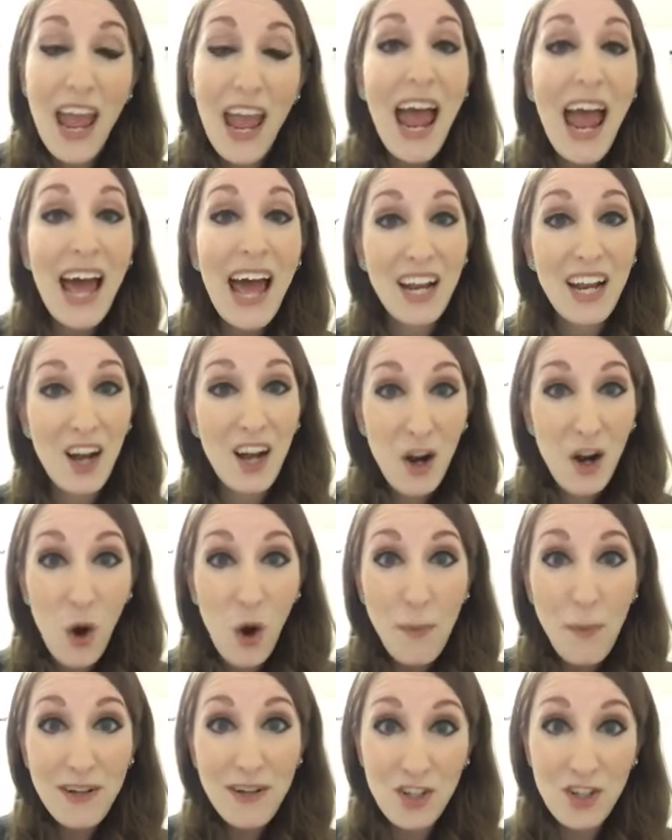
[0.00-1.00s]
and i got a
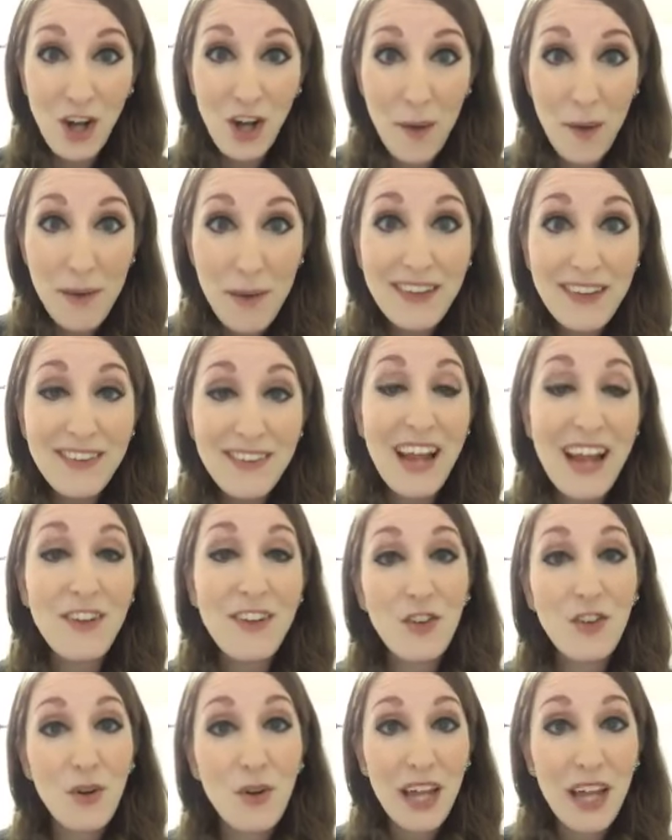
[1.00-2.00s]
whole bunch of comments and
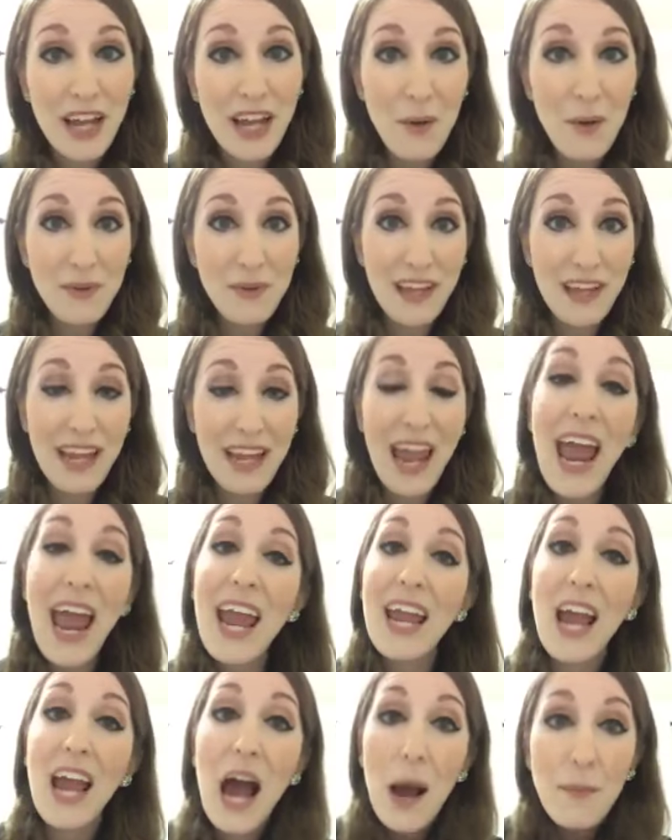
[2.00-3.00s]
so like i was like
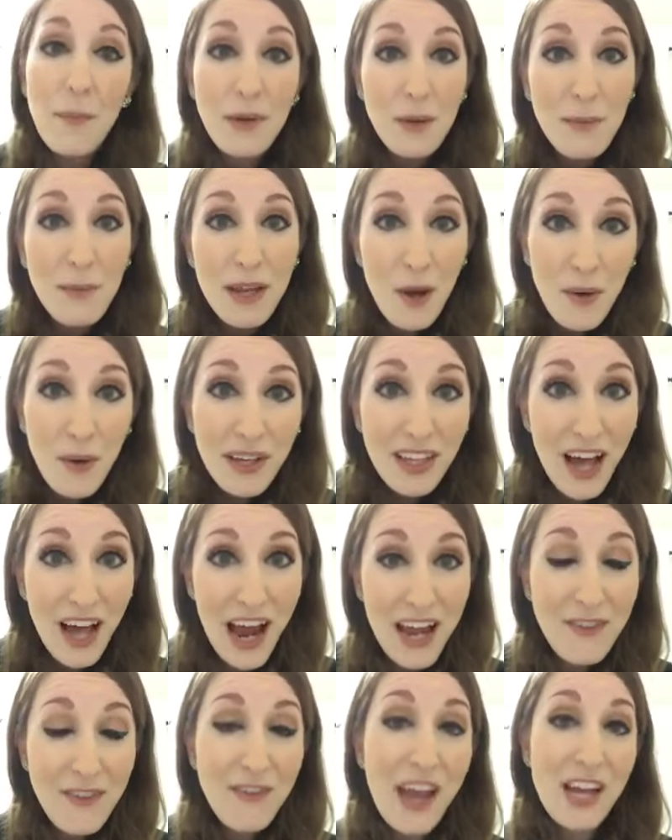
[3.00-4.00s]
hey i'm going to be going
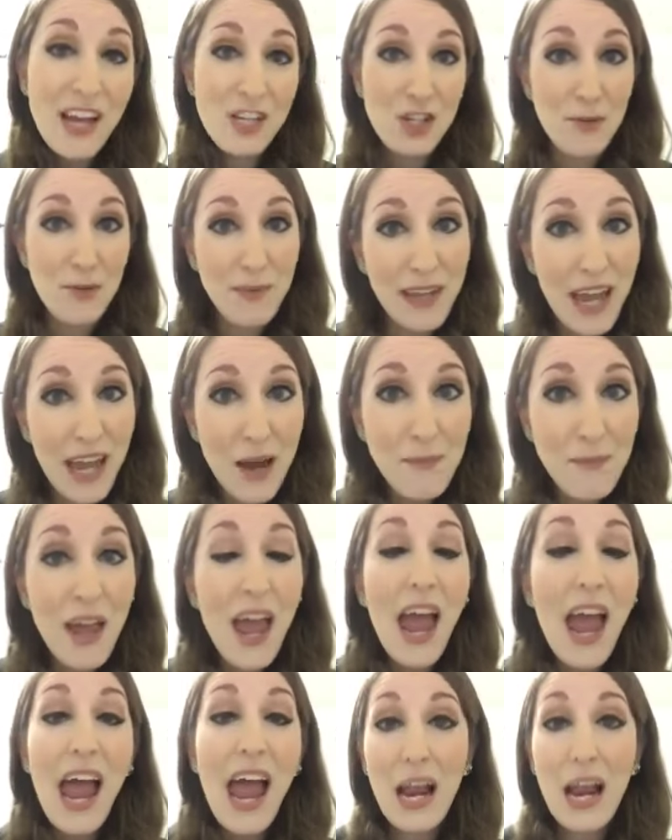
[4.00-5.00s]
live at 2 p.m
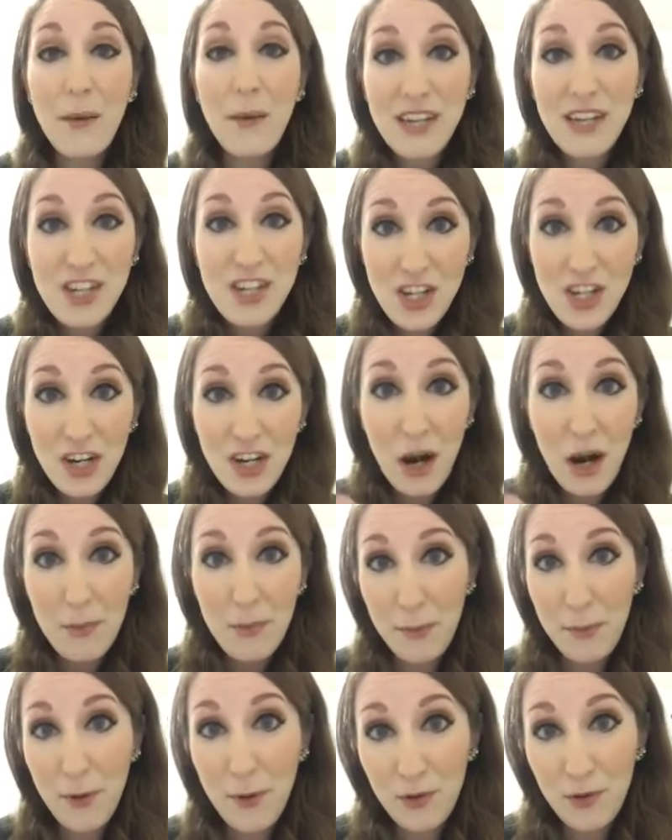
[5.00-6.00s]
and i'm going to share our
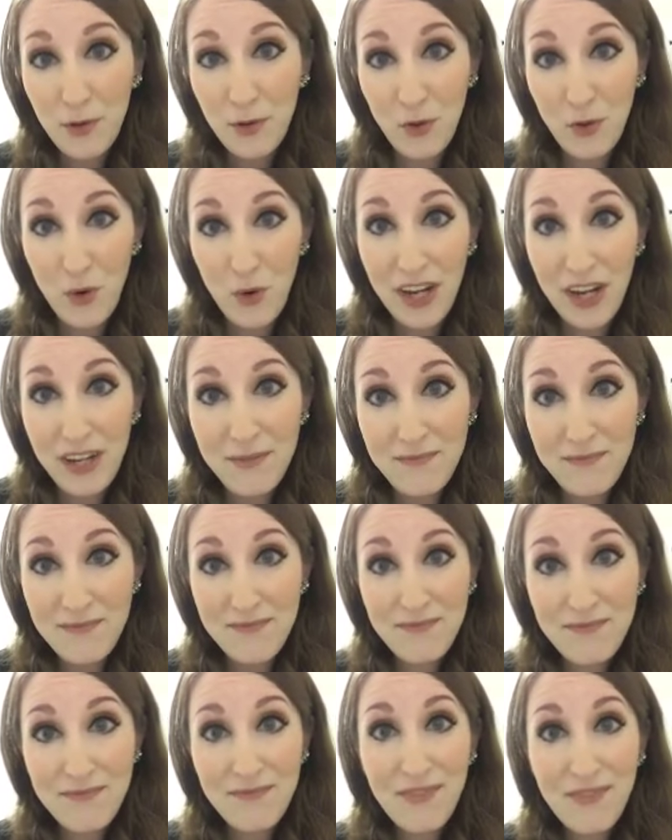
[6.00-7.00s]
proposal story
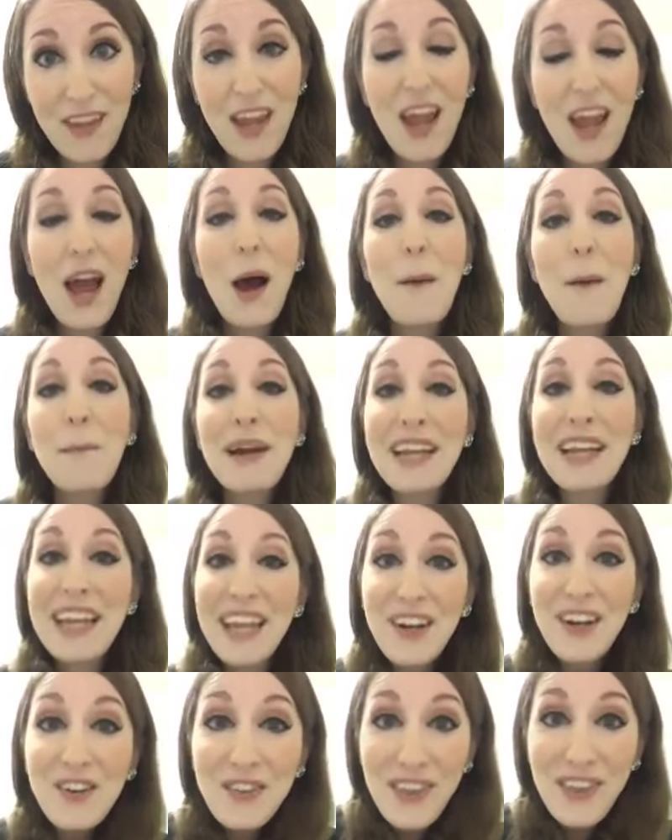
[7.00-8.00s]
but
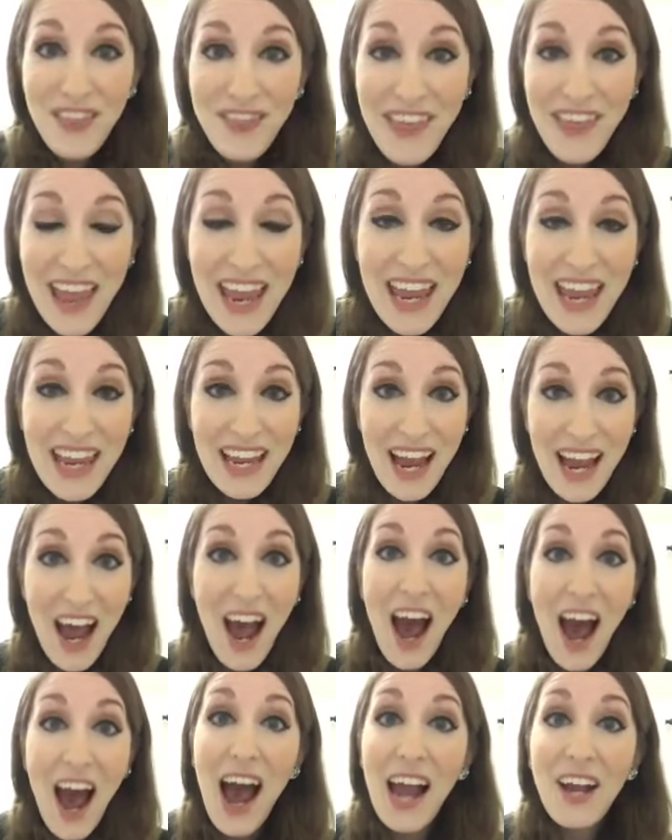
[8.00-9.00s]
here's the thing
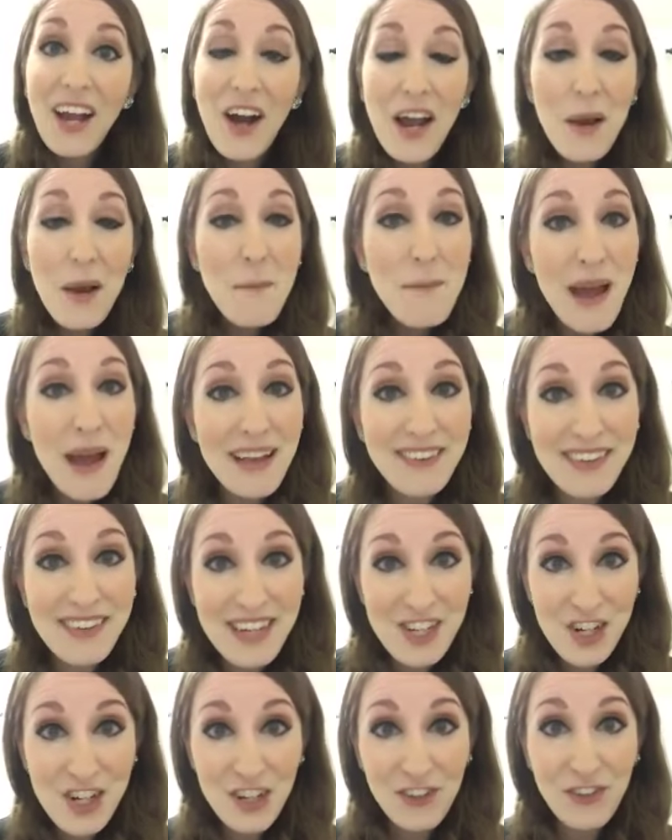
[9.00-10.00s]
I got a
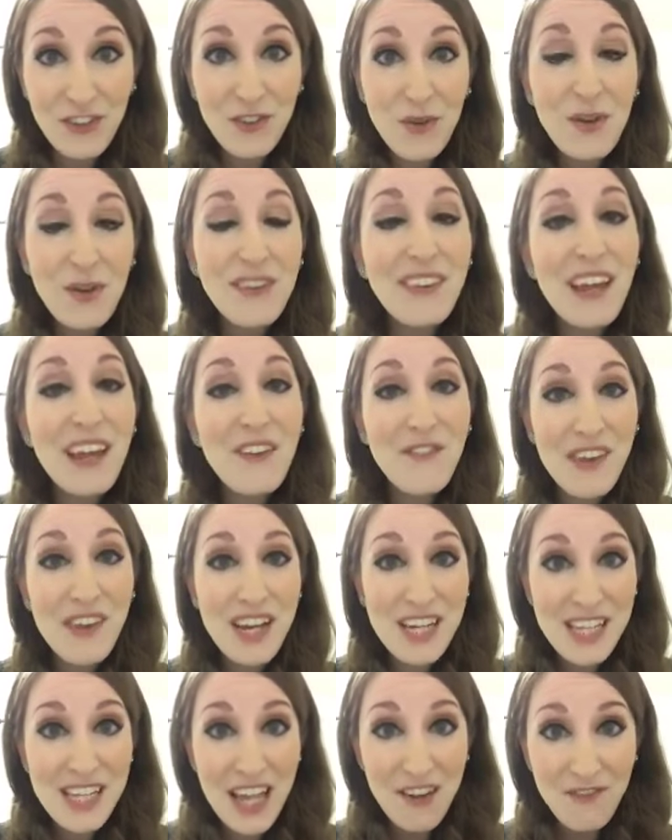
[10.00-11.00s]
message as soon as I
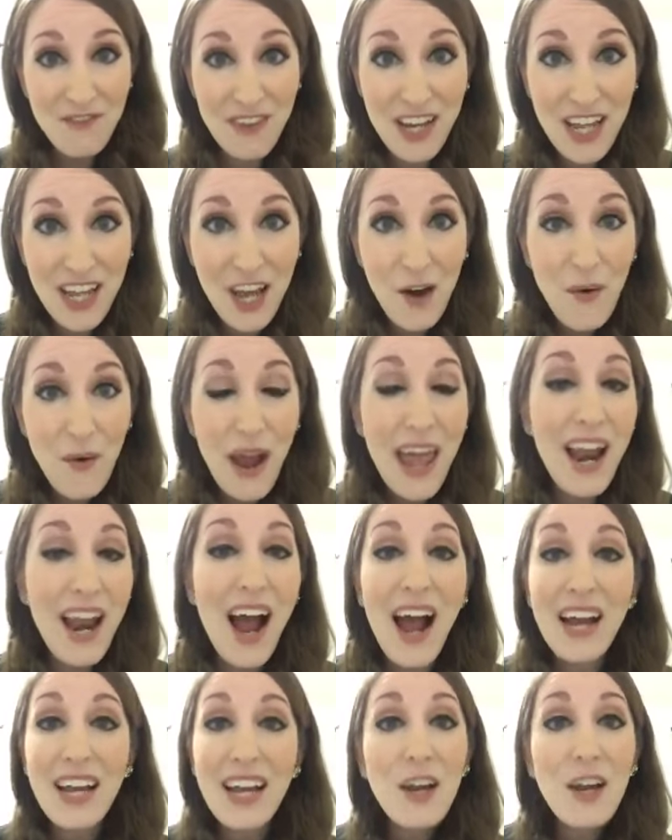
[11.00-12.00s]
finished that video, and
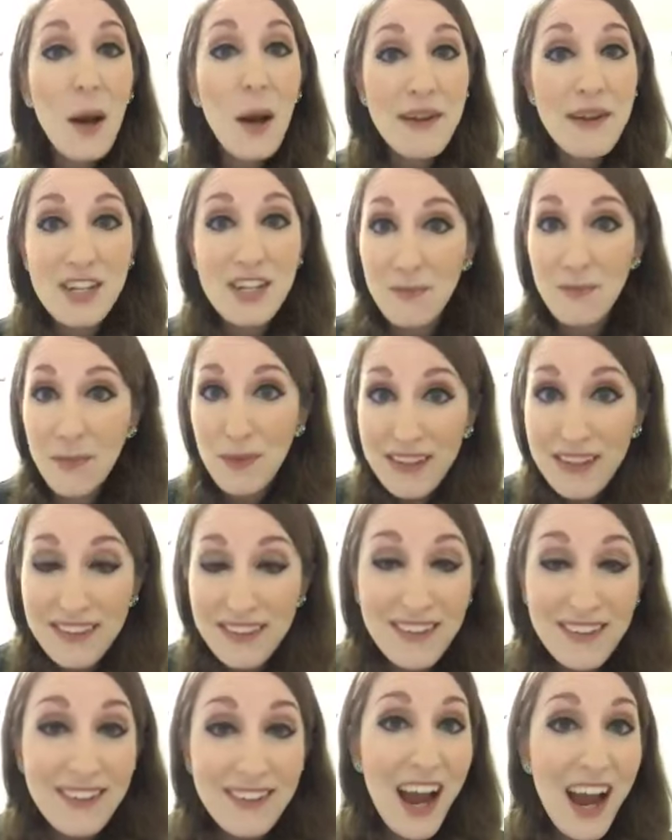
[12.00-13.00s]
I did not mention
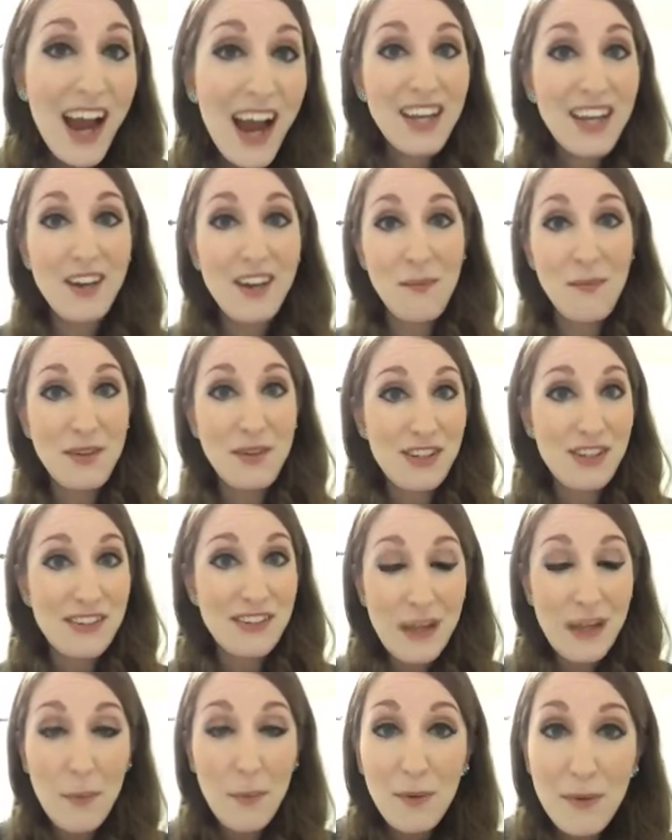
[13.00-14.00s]
plexus, I did not mention
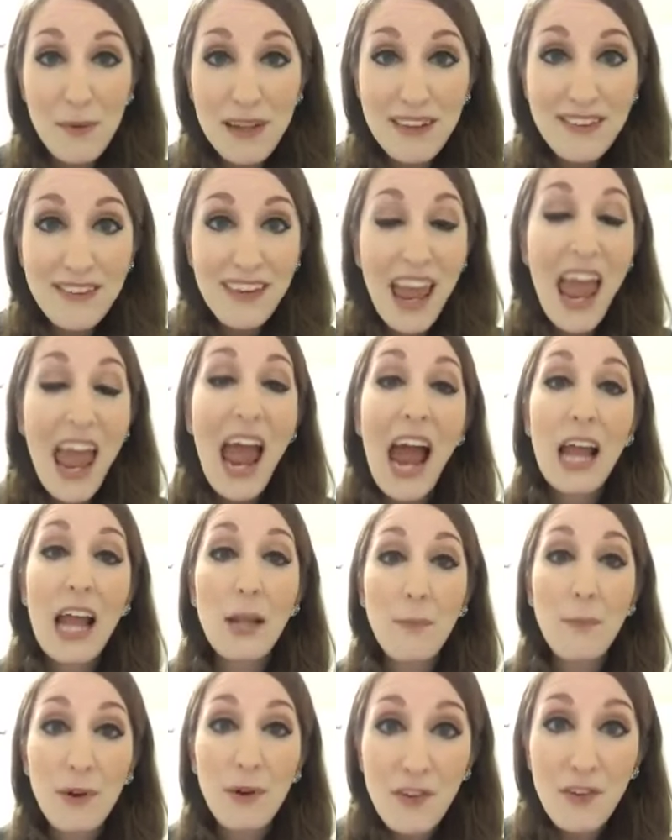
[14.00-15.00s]
supplements, and the
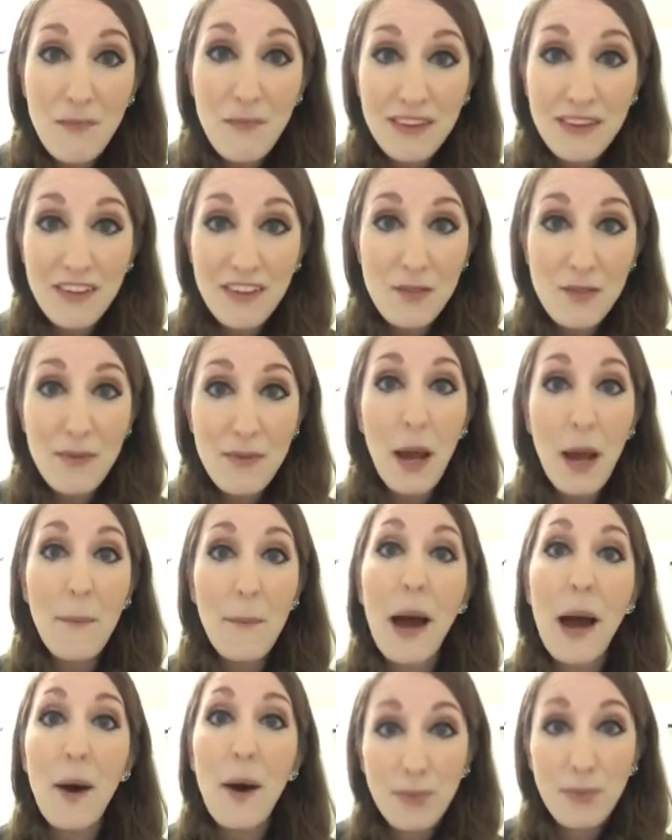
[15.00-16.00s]
person messaged me
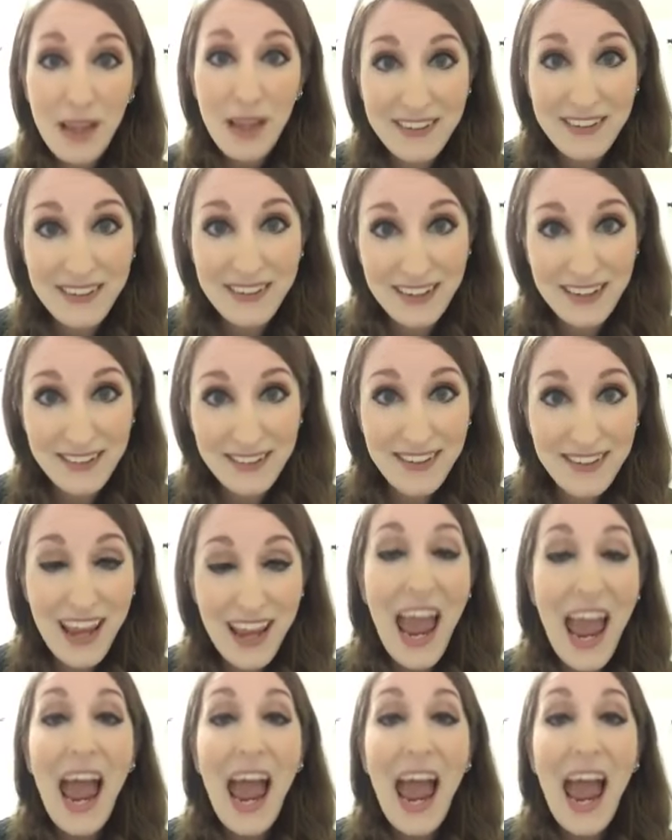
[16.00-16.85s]
about plexus.